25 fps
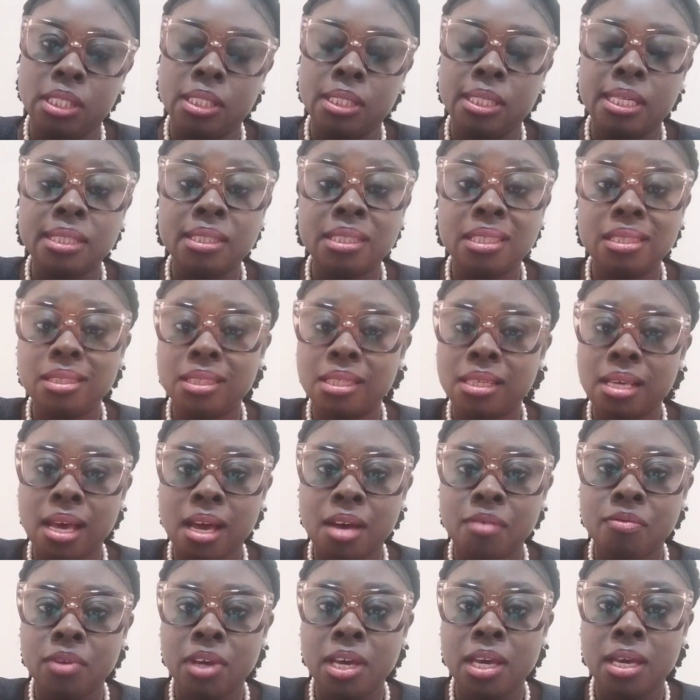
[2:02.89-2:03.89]
It doesn't
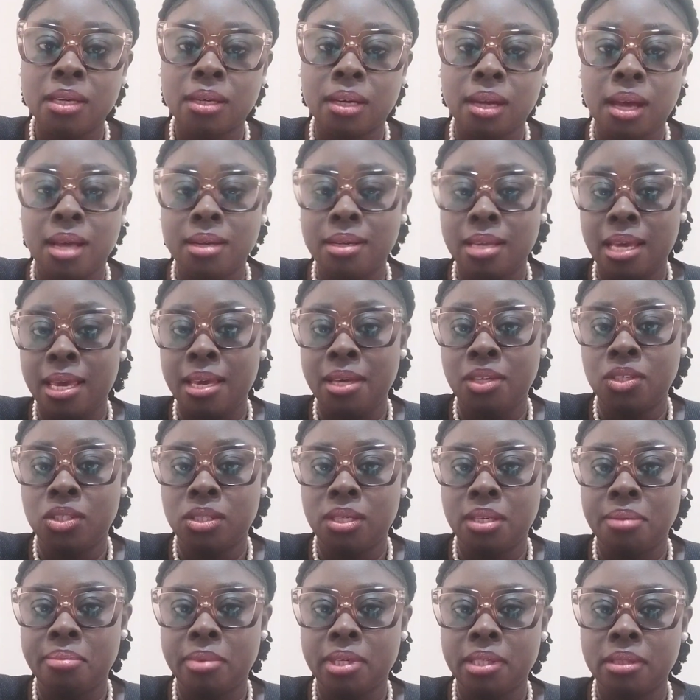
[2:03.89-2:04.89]
have an age
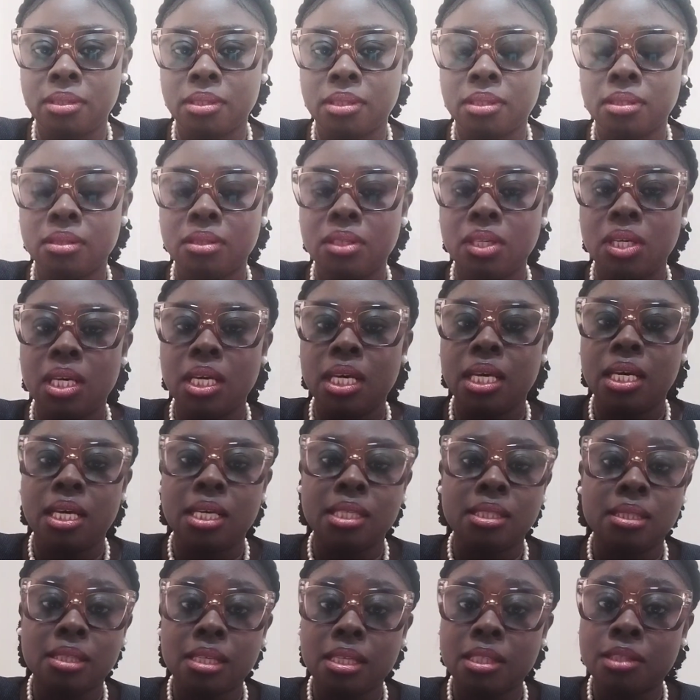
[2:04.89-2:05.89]
limit. It
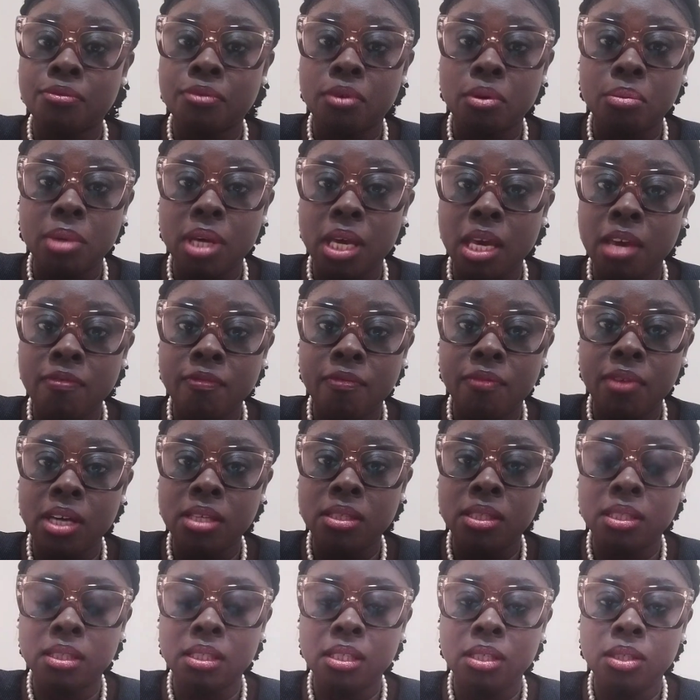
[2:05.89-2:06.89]
starts from
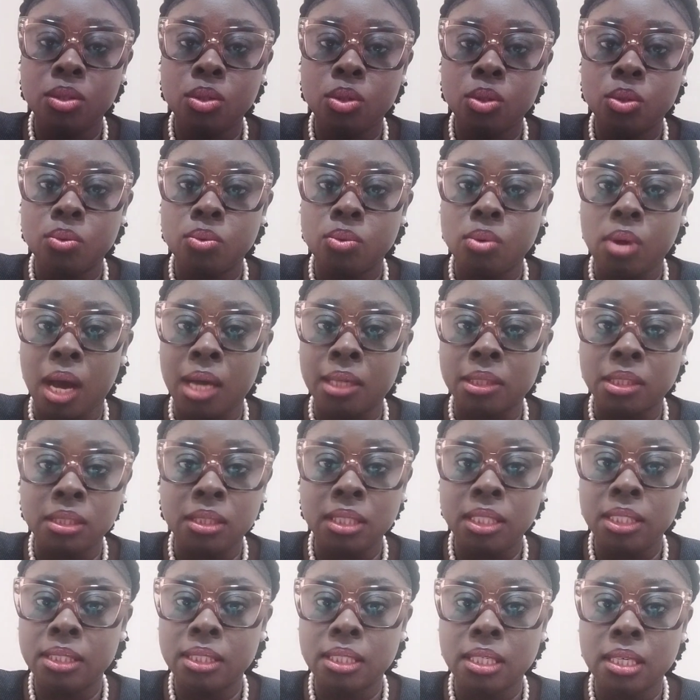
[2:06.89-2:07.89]
infancy to
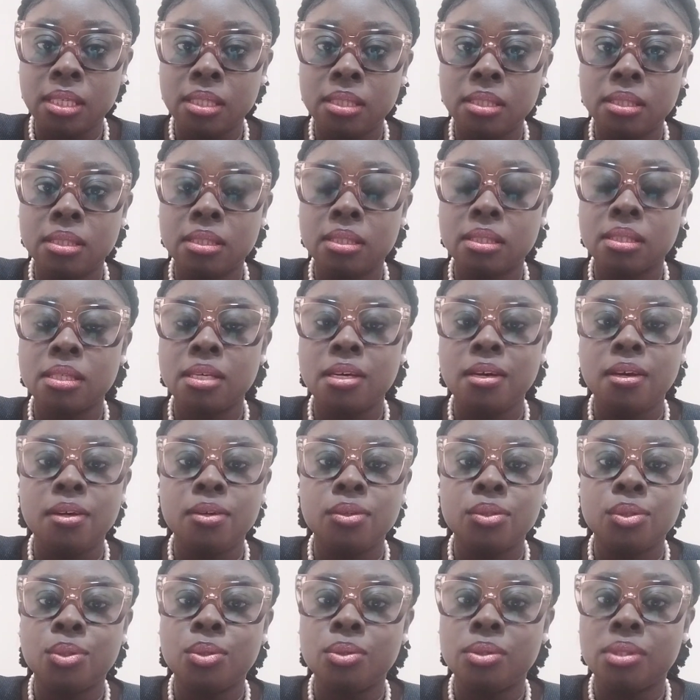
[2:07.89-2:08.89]
adolescence
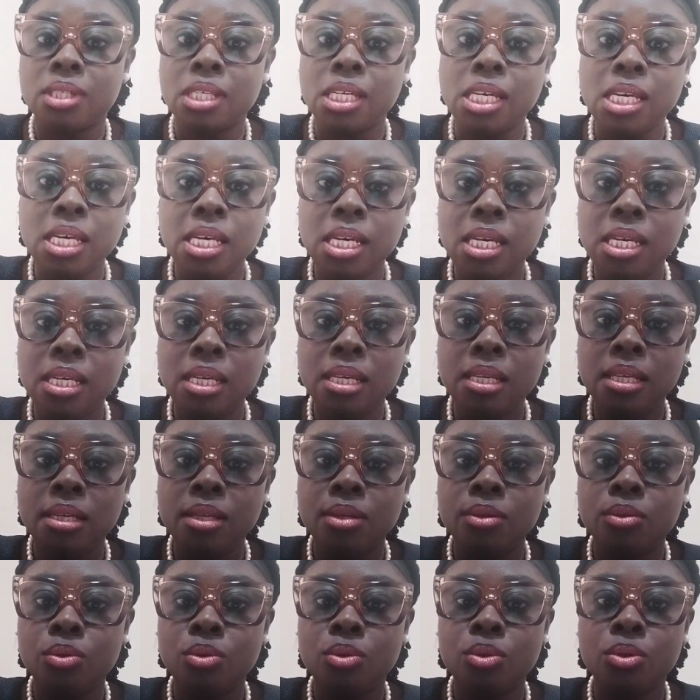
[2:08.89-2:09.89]
to teen
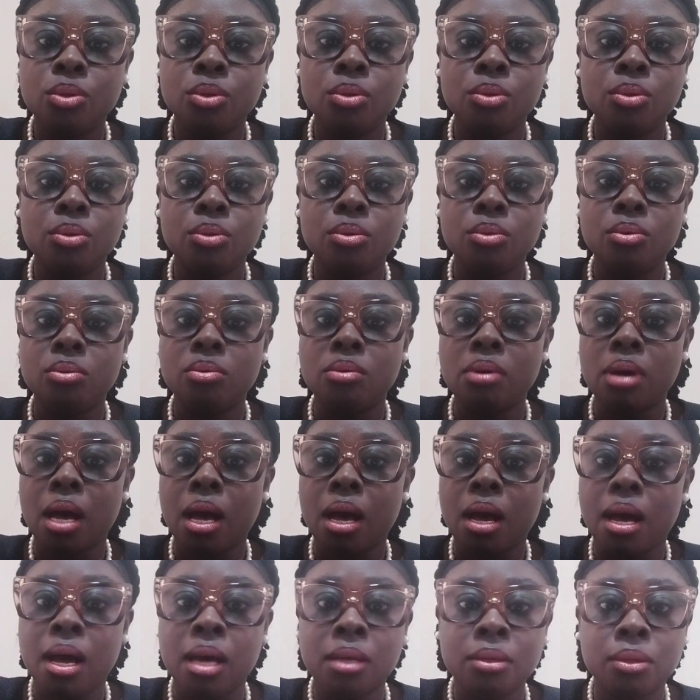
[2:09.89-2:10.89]
to
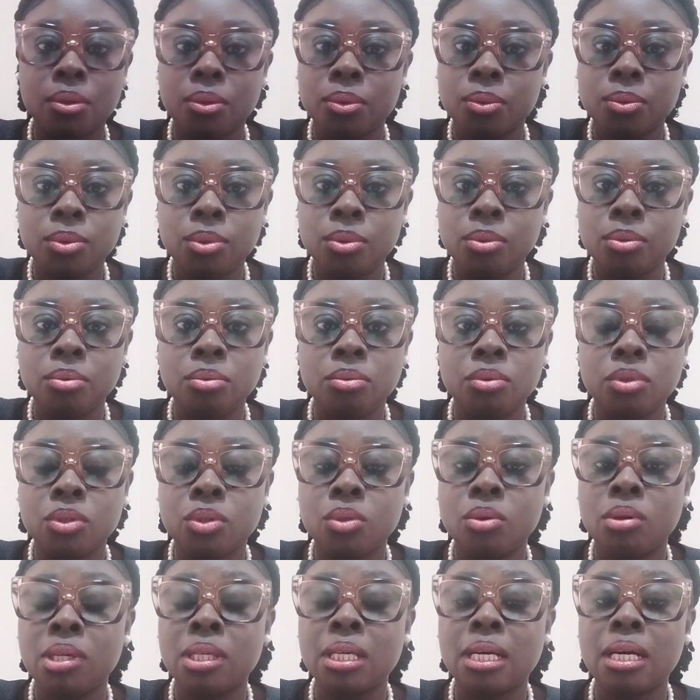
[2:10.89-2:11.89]
adulthood. So
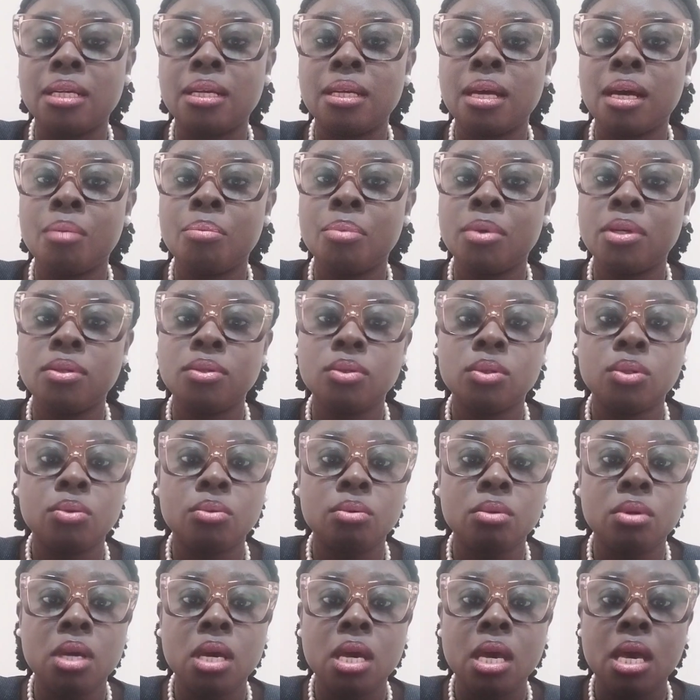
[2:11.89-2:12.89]
it can happen to
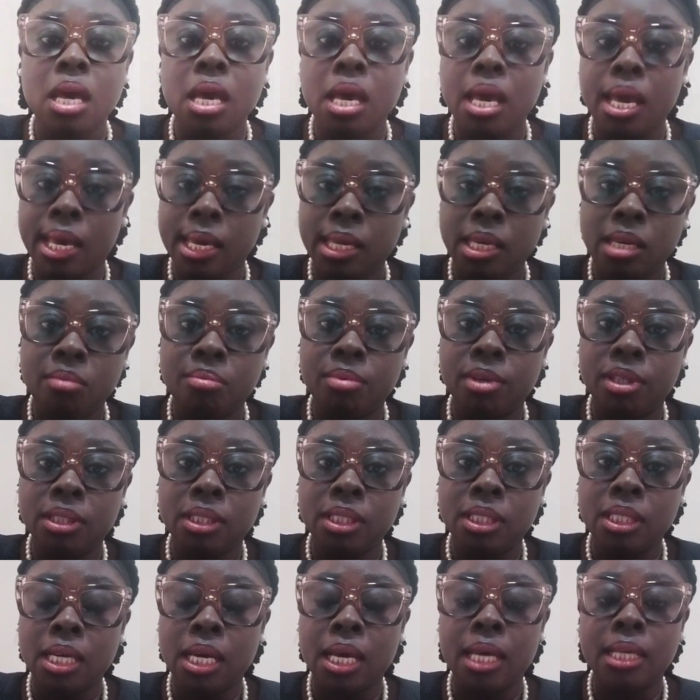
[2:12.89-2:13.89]

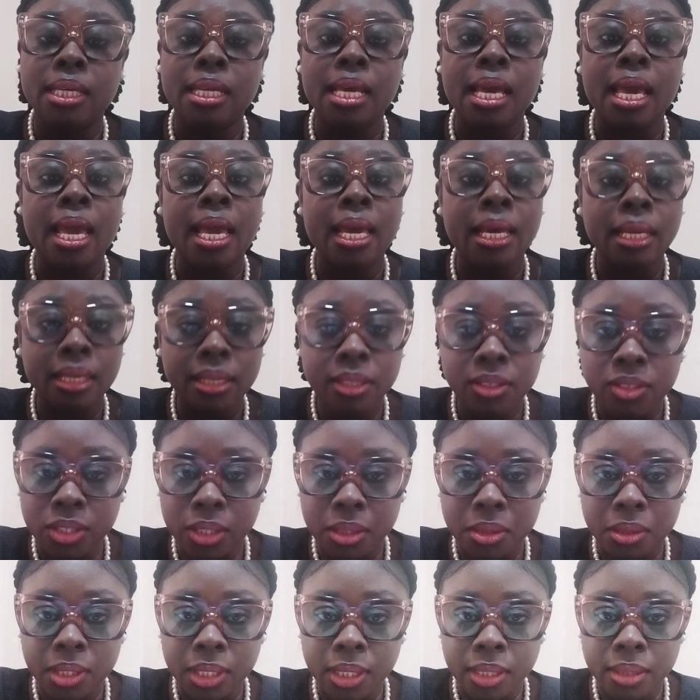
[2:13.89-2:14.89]
anybody and any
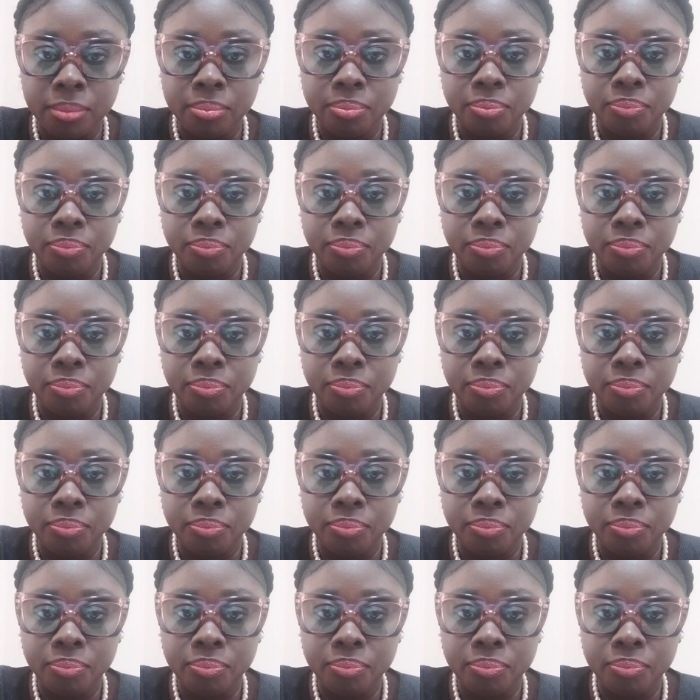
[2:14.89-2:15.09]
gender.